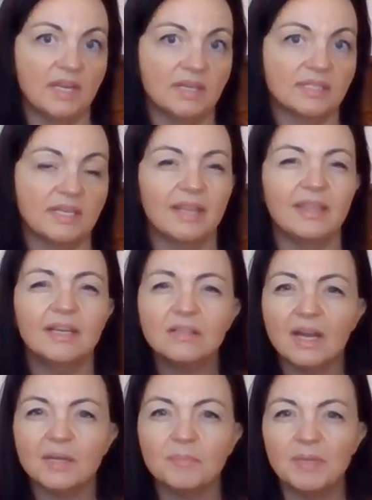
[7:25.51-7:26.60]
things and i think a
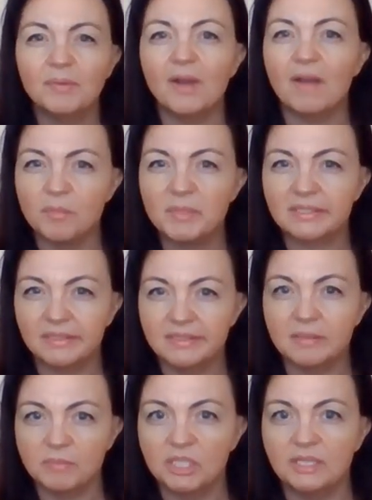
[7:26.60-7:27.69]
lot of people have a
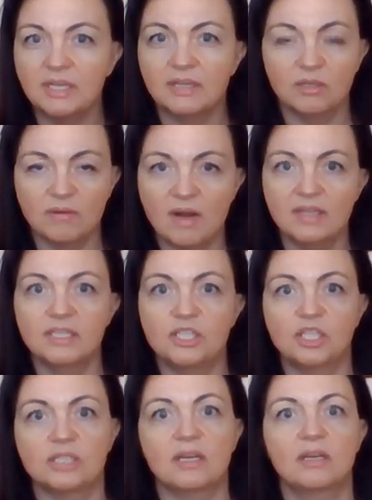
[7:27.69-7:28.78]
misconception that karate is
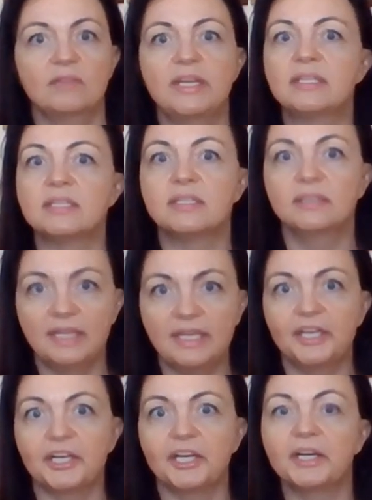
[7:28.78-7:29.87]
just kind of like this
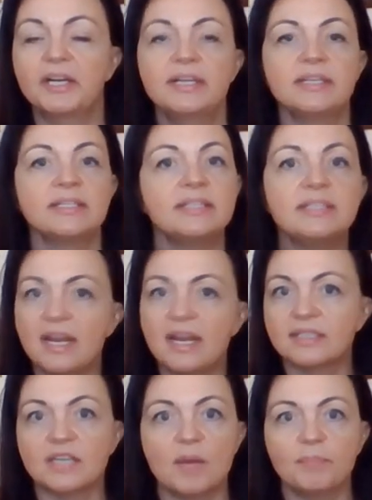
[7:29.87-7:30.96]
linear
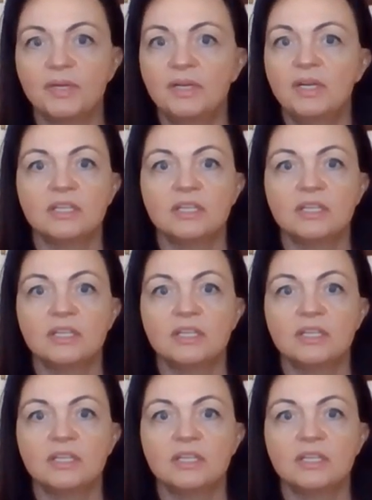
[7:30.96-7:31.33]
stand up